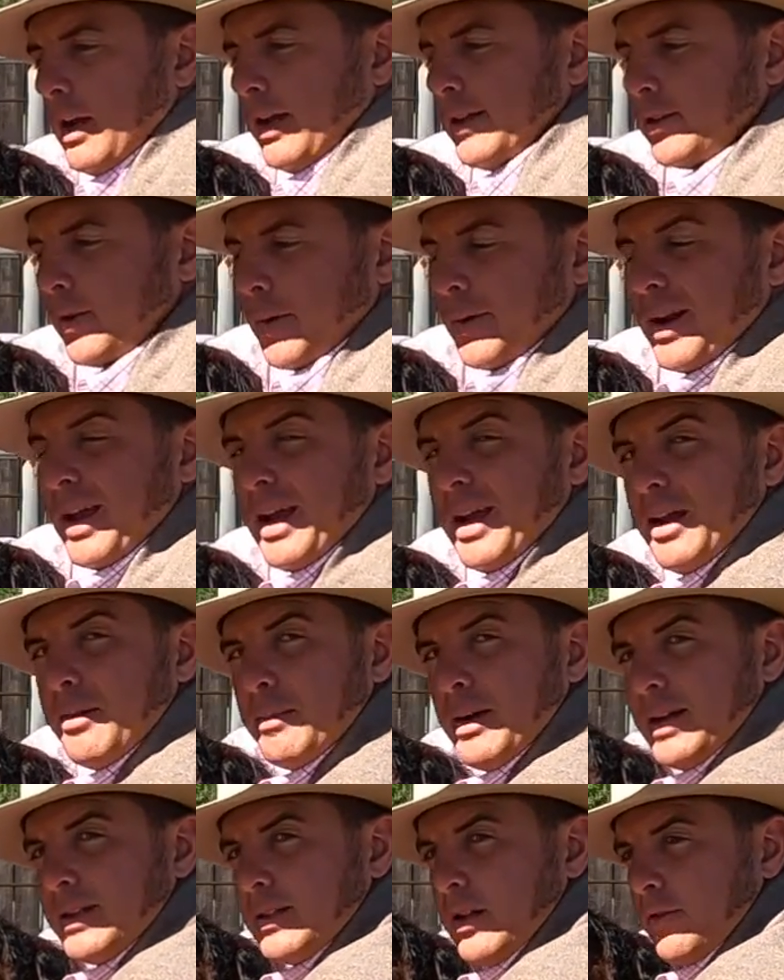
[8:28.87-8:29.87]
So I would hand
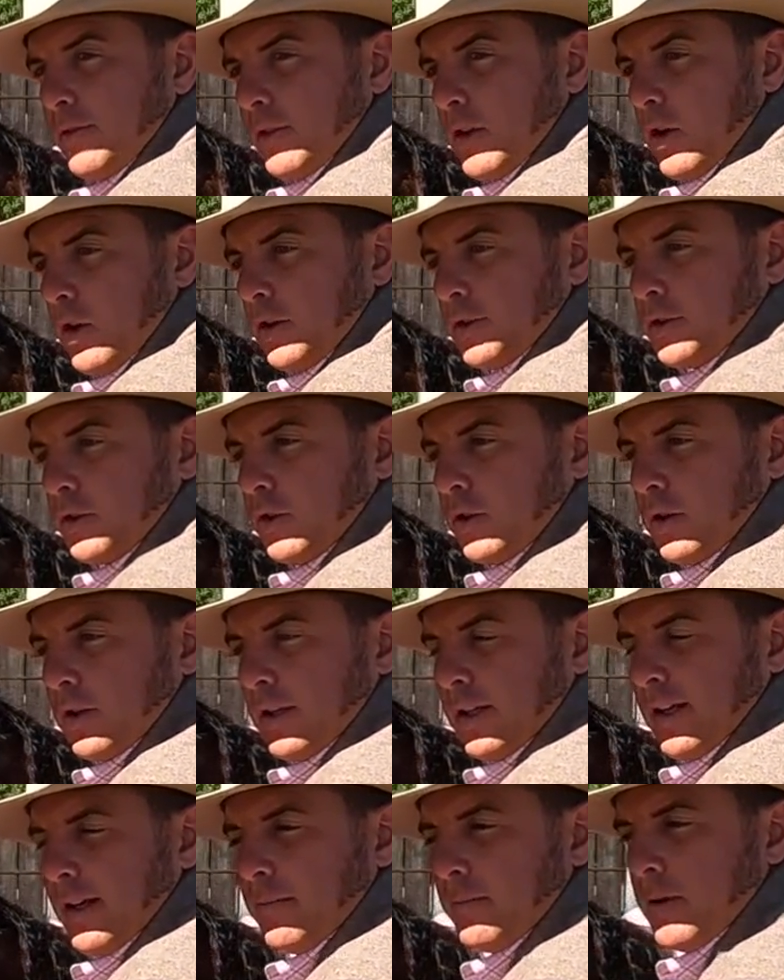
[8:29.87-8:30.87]
myself the halter,
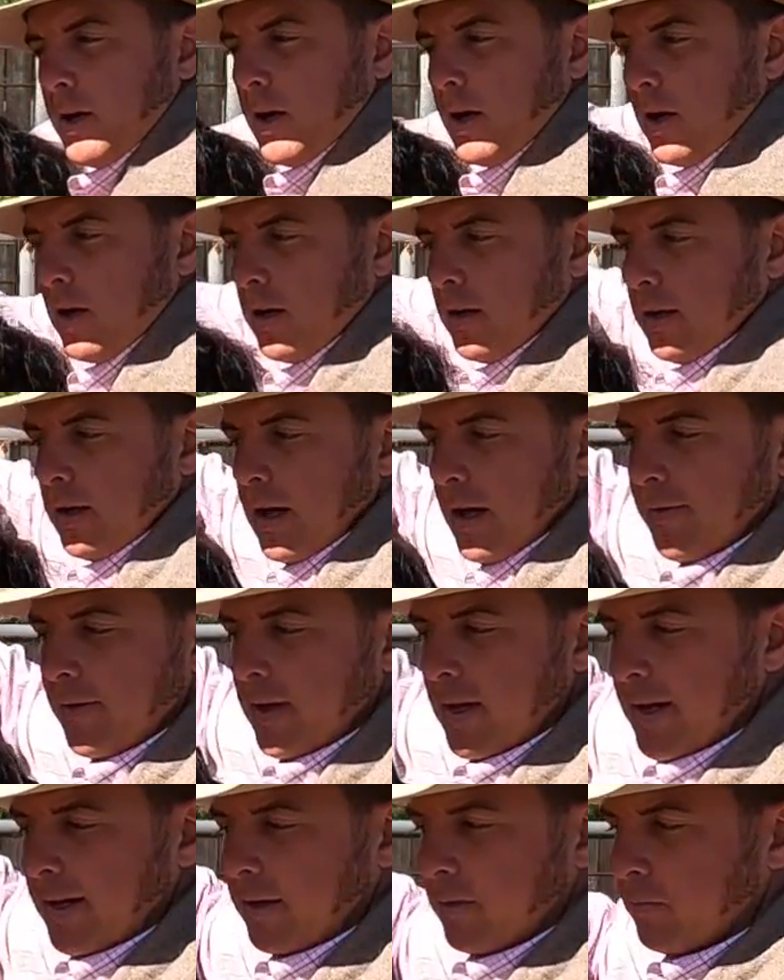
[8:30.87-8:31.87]
give them a hug, and
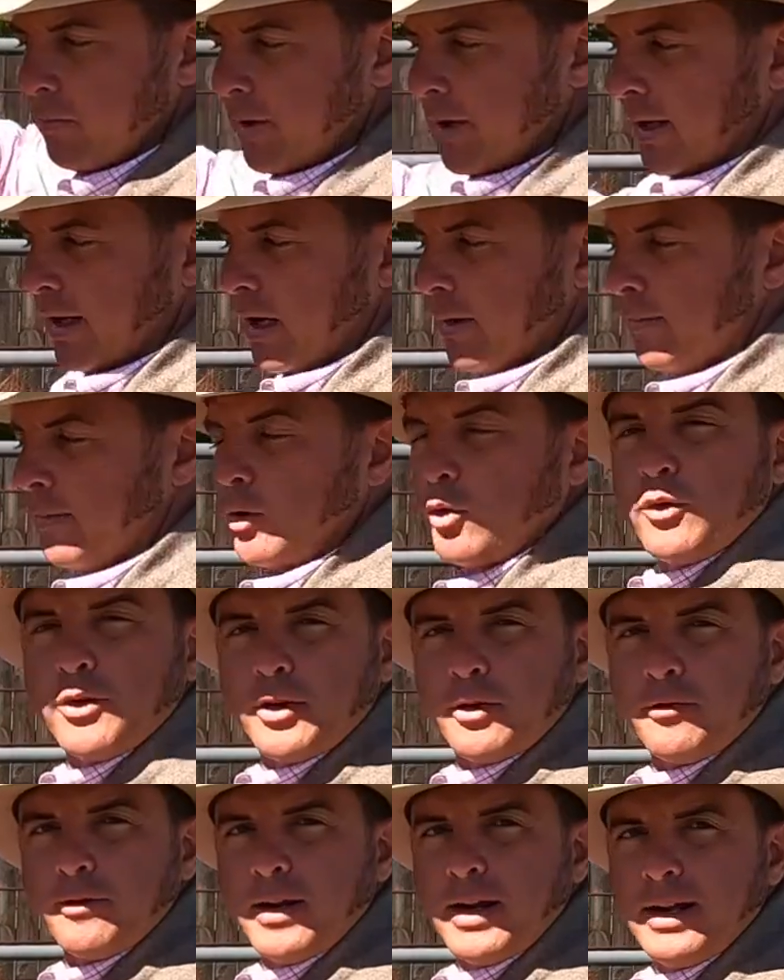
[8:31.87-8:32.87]
then I can bring it up and over
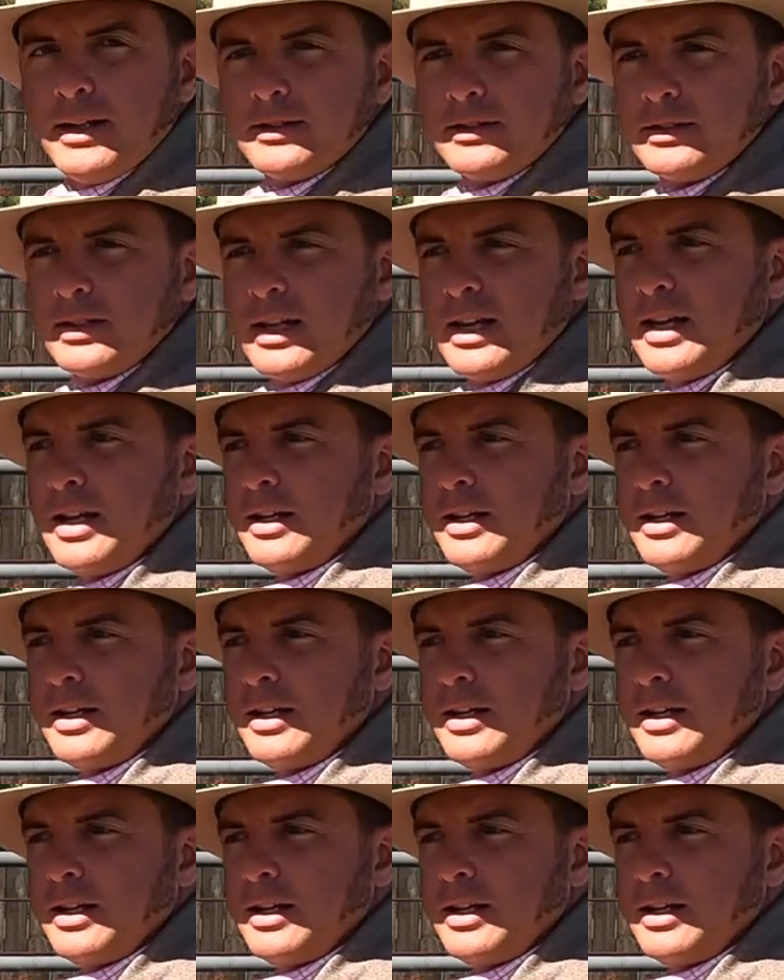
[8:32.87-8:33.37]
their face.